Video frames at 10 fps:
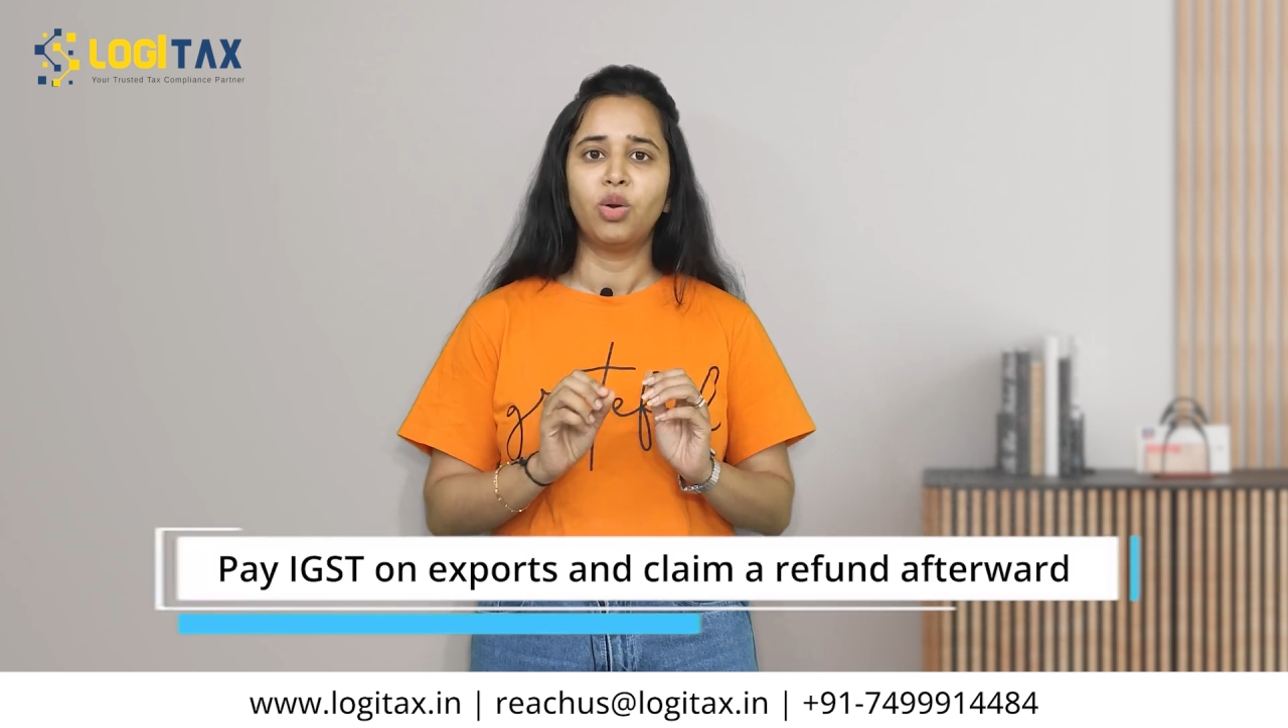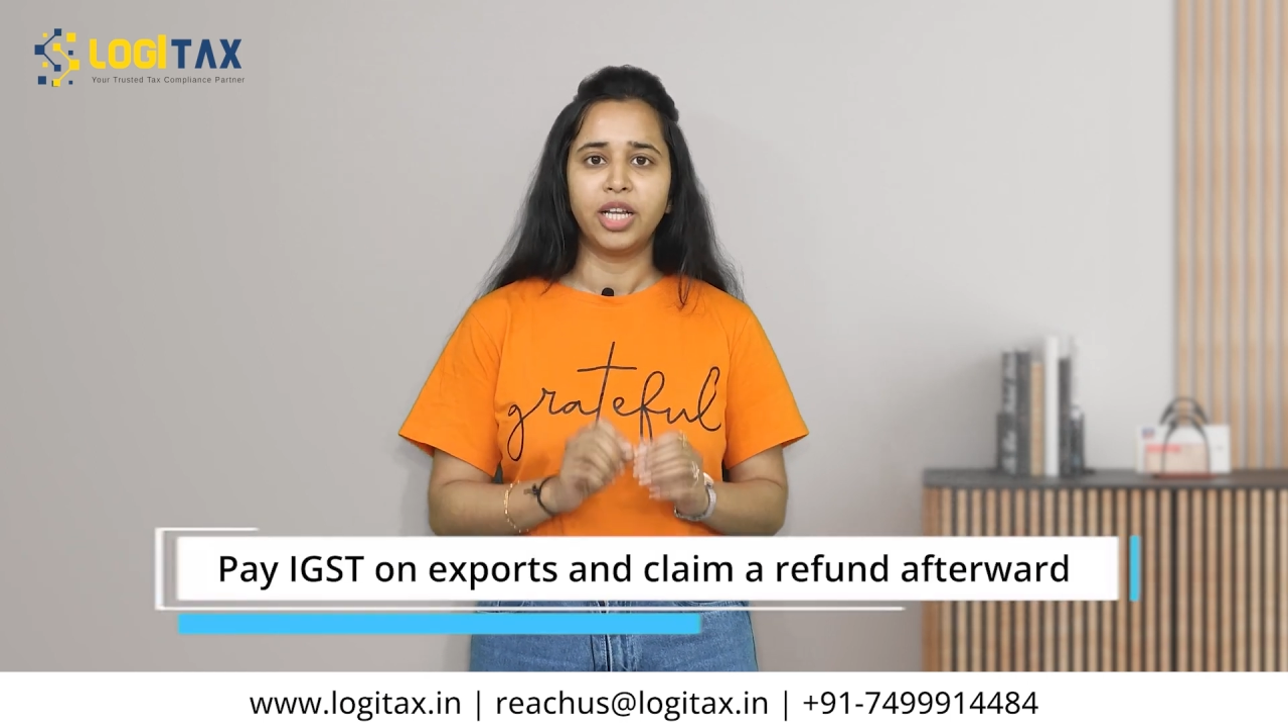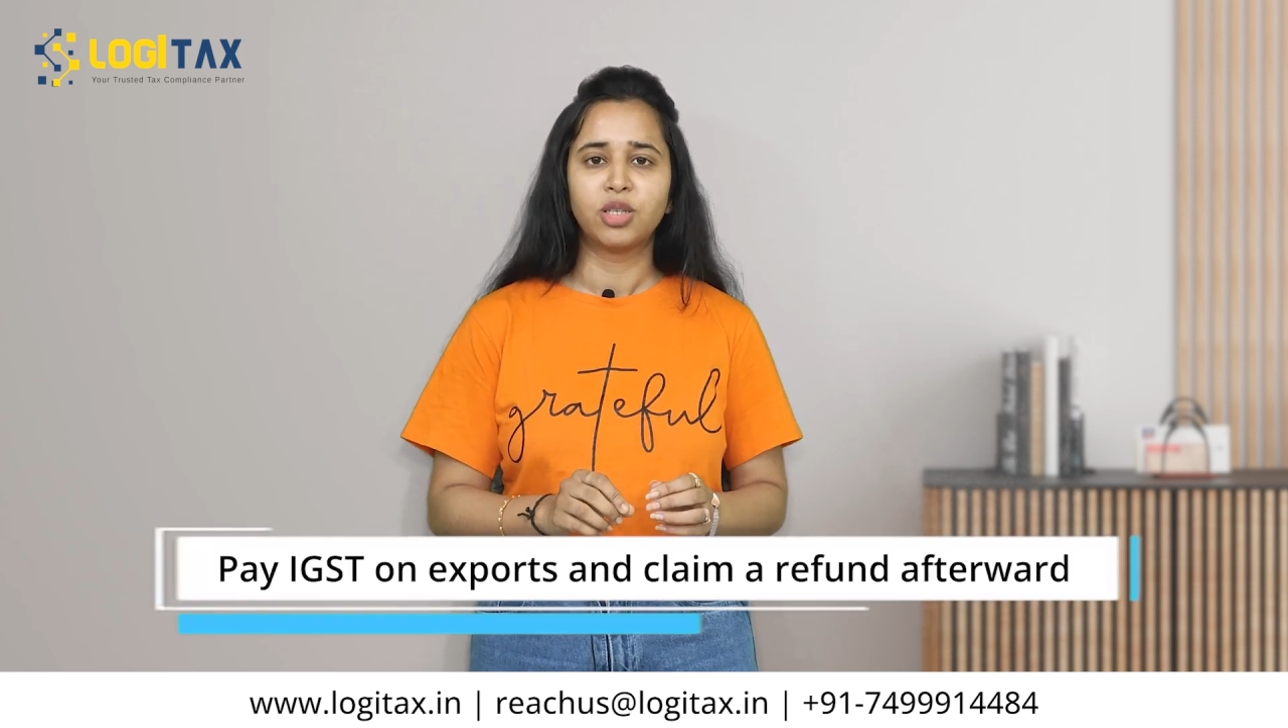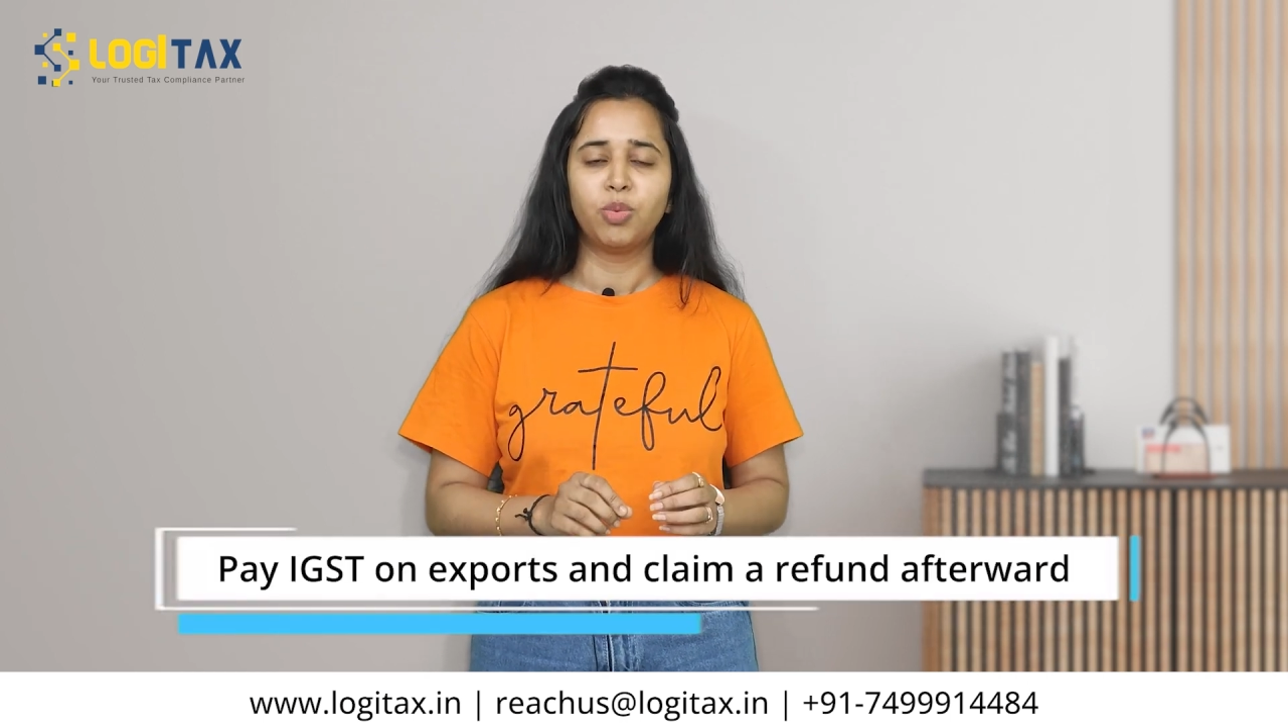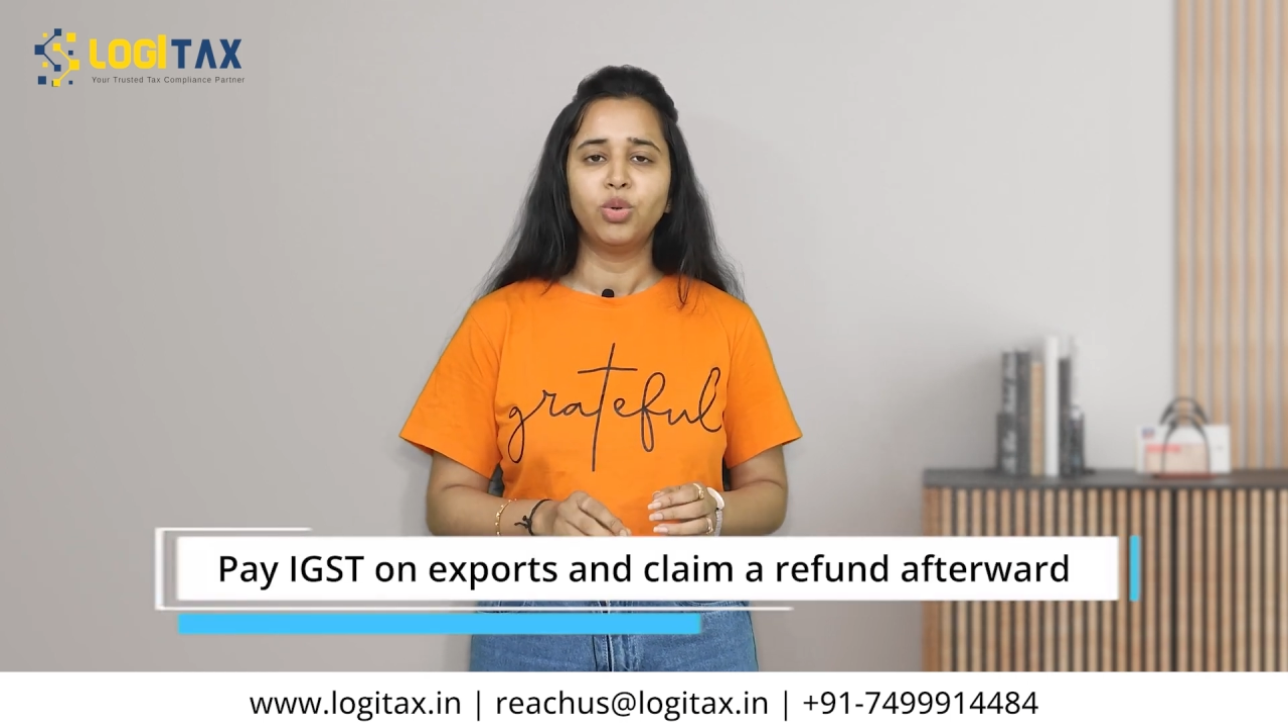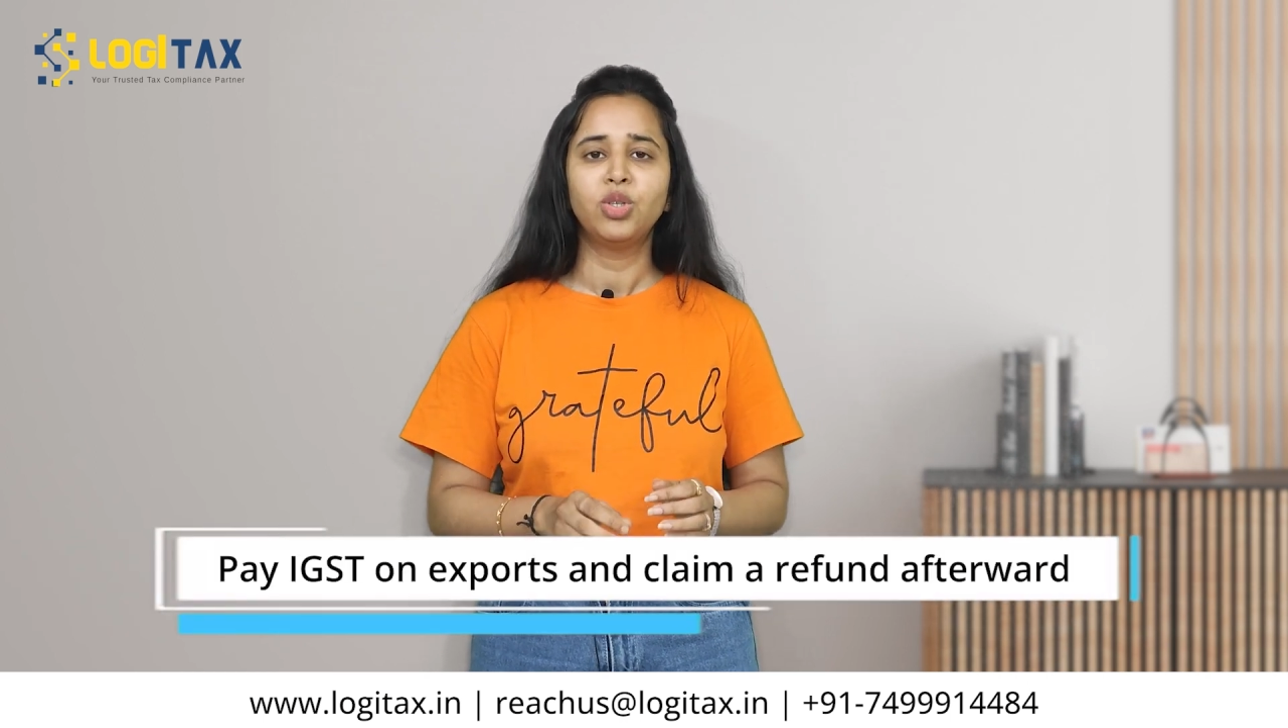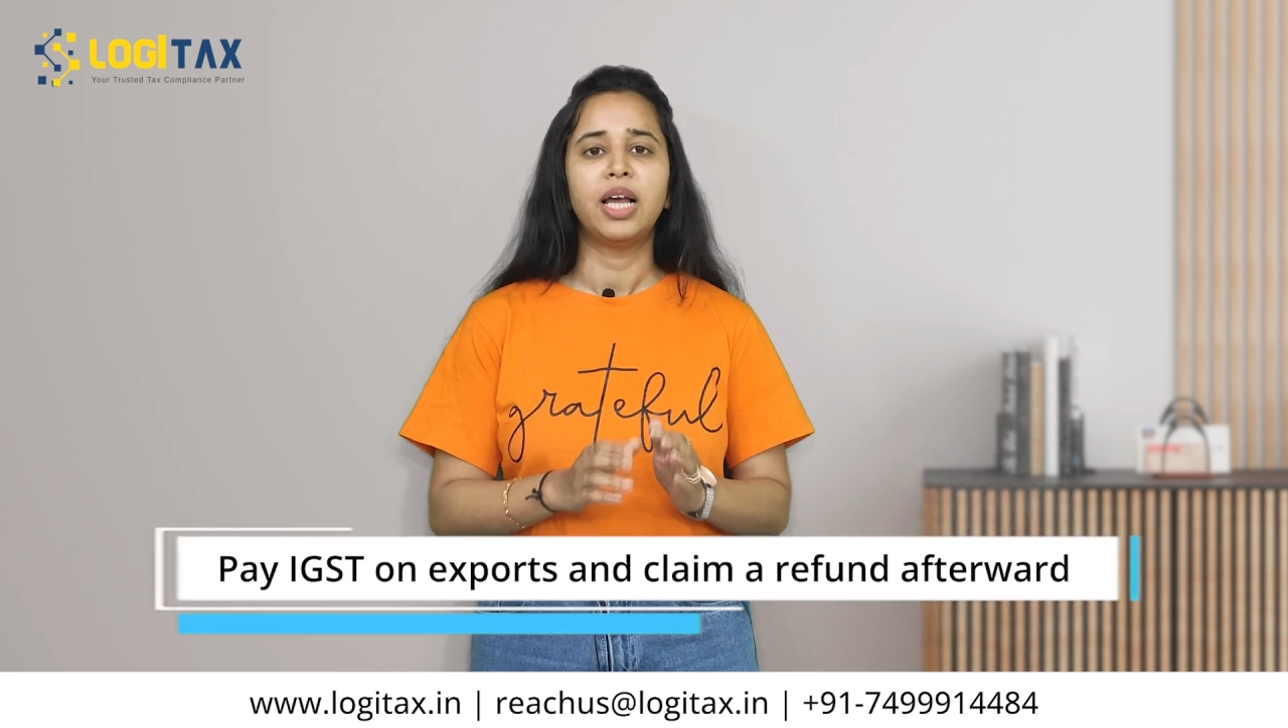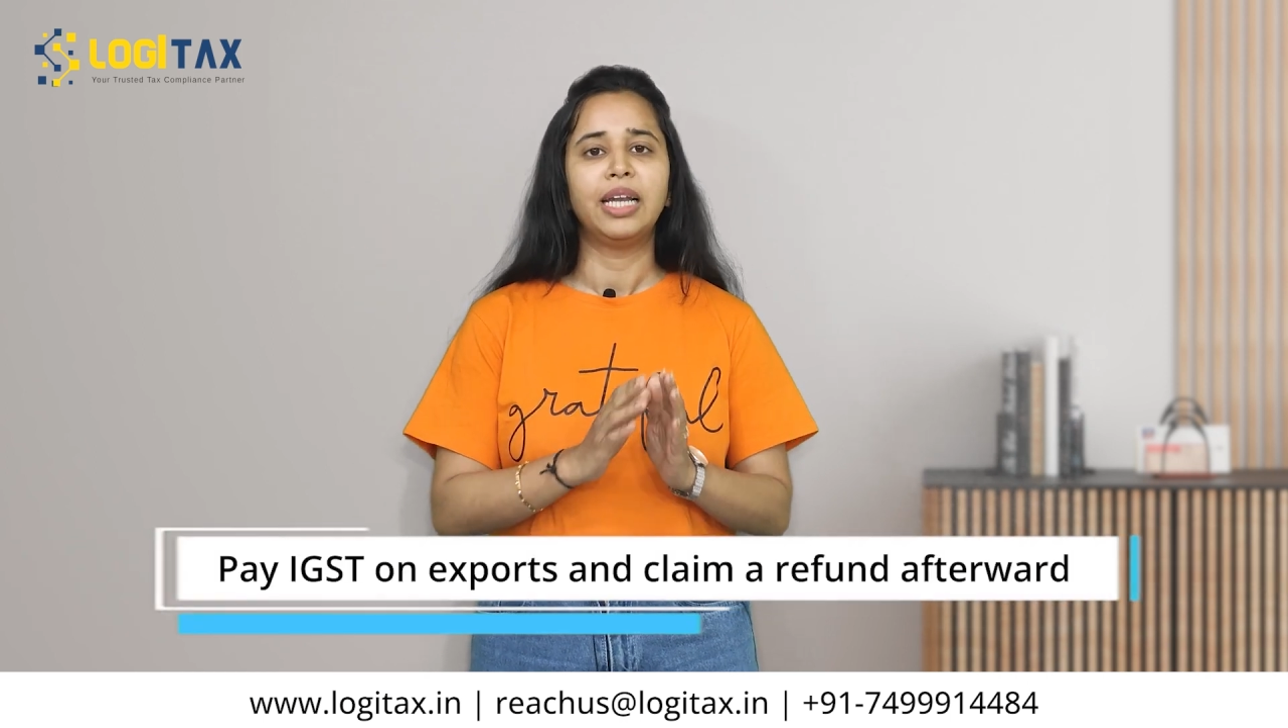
on exports